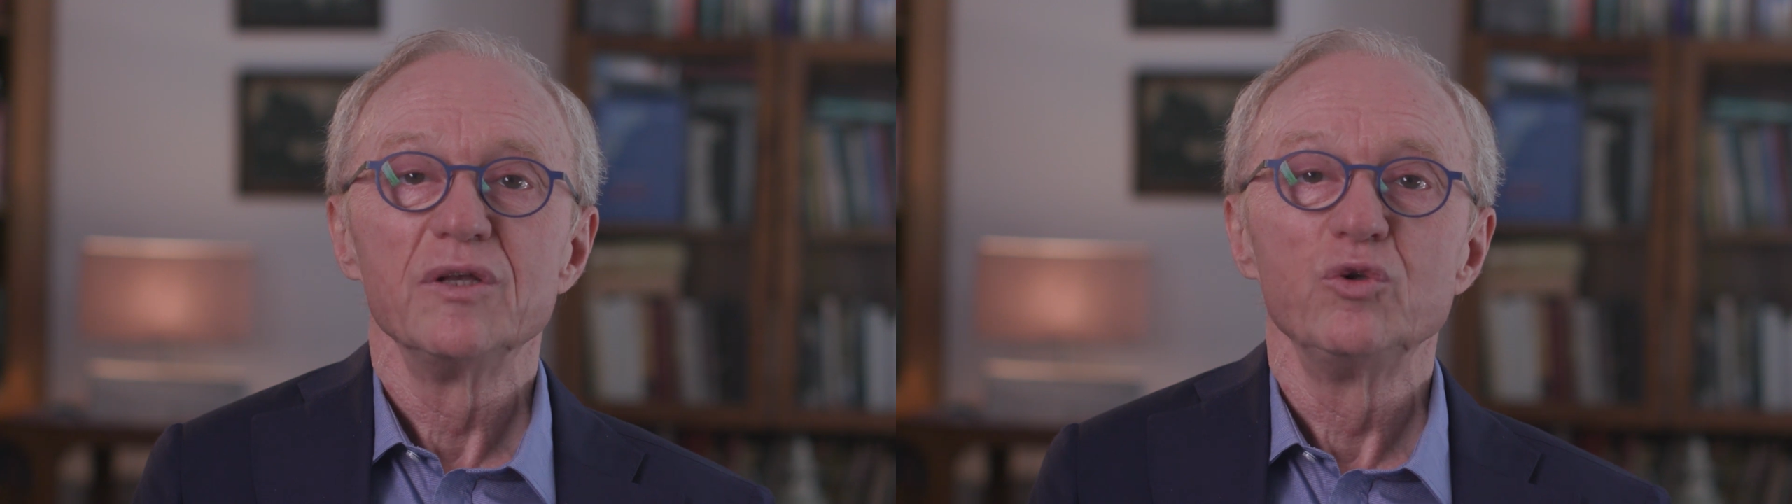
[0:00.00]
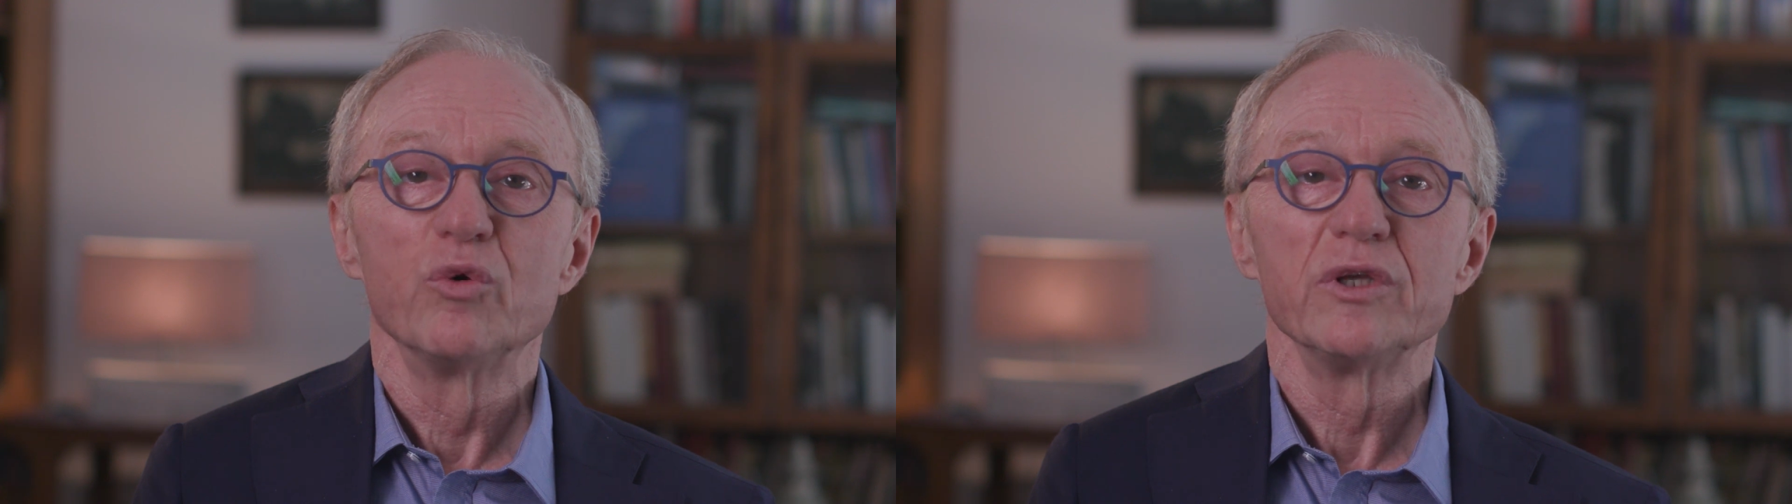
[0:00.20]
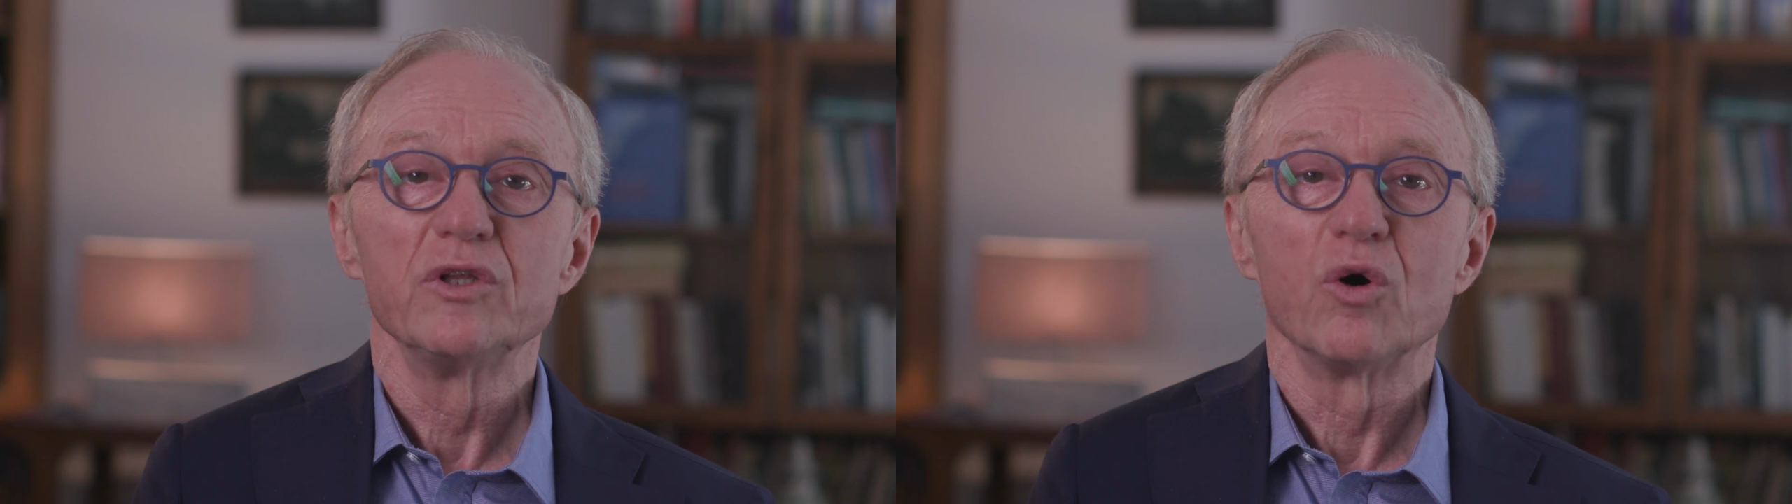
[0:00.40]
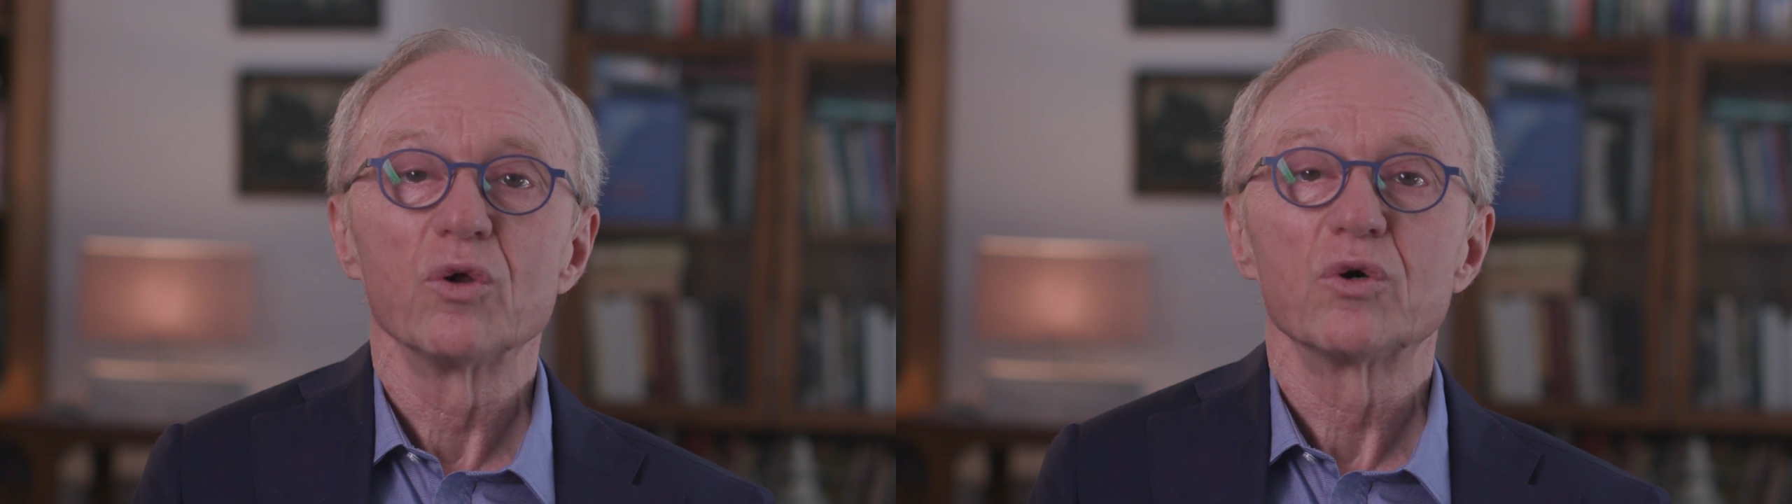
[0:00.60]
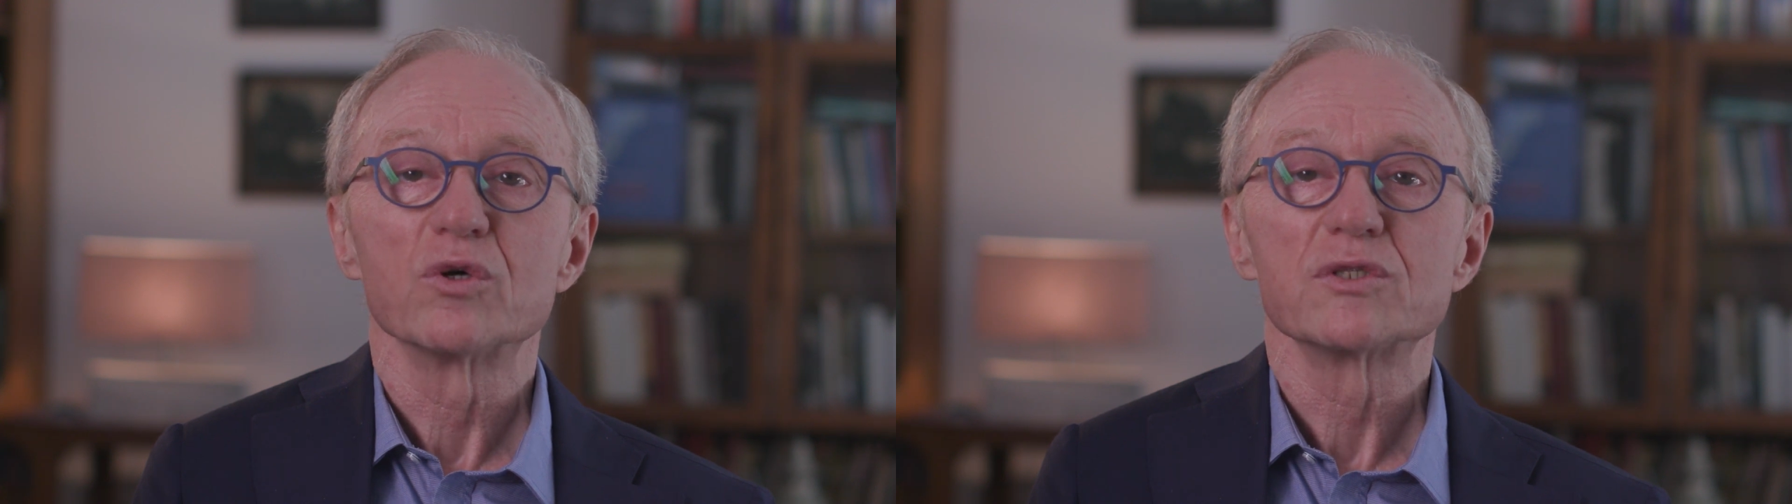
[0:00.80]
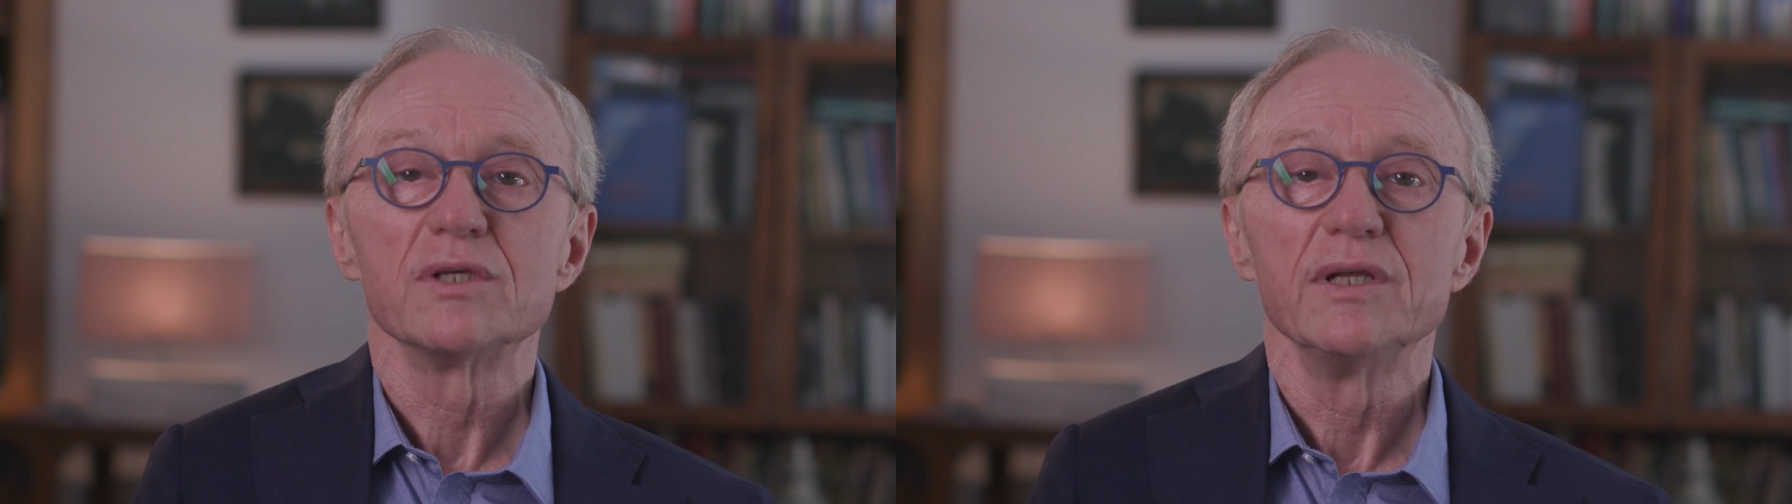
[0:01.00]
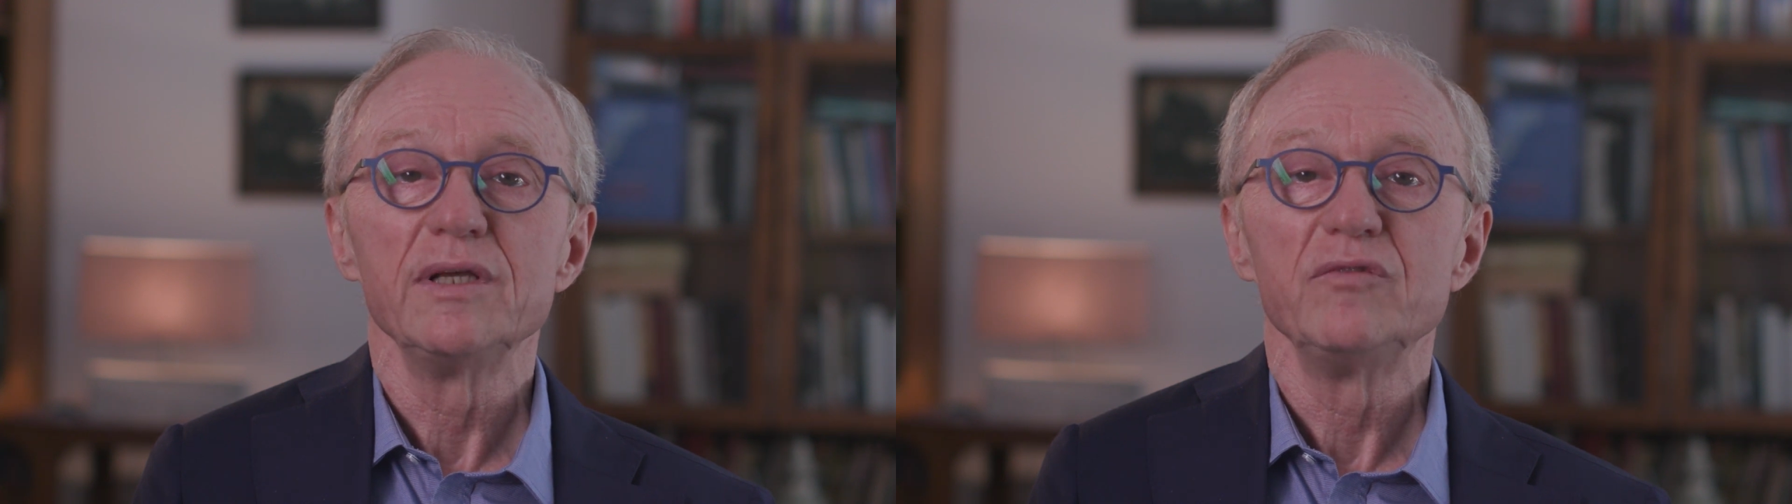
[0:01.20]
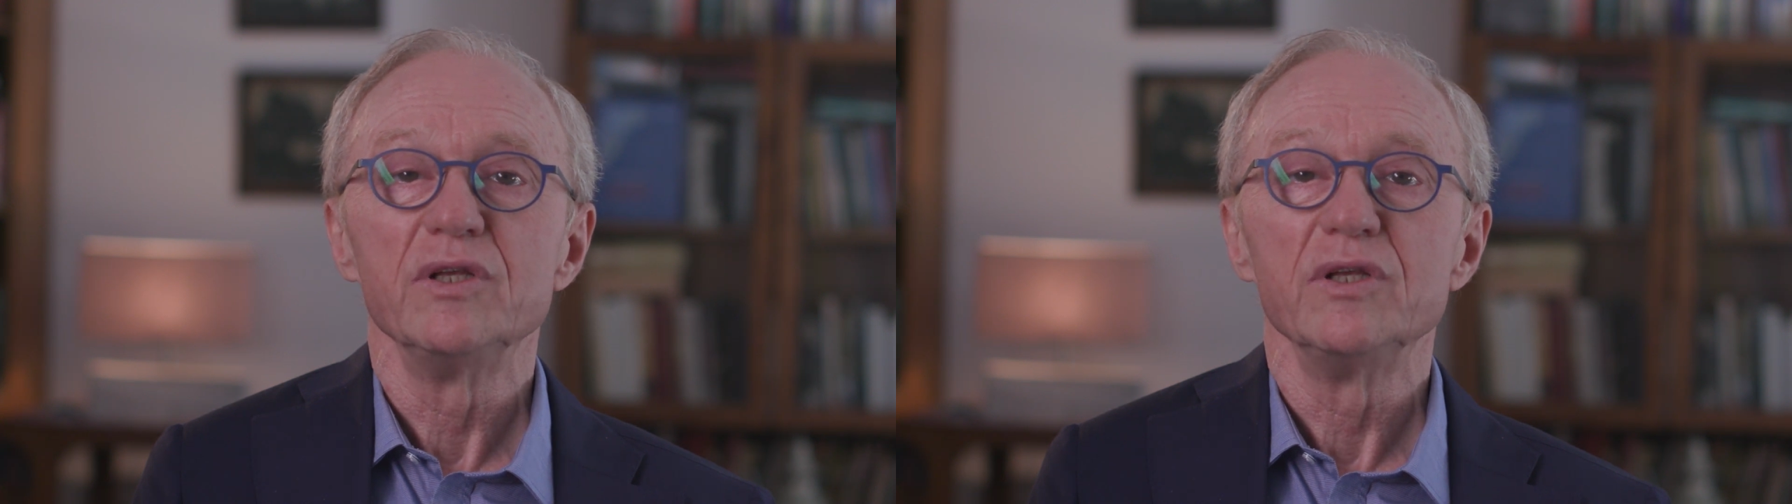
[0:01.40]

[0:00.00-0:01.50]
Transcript: During the Holocaust, he lived